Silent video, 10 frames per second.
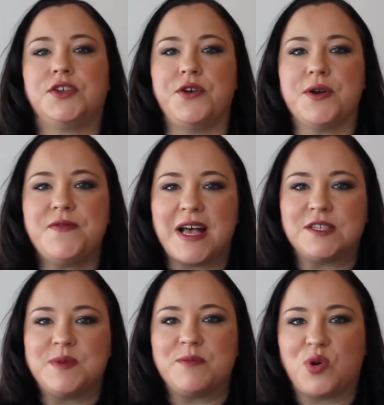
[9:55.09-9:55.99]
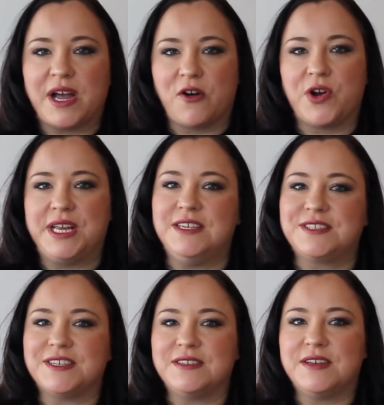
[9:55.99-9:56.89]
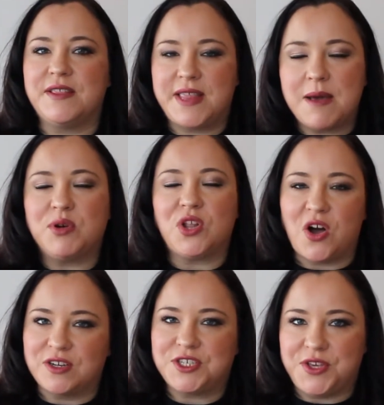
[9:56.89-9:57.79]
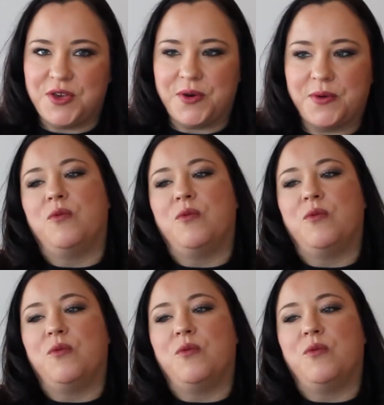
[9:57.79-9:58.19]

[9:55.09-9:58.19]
your investment priorities, they belong to you.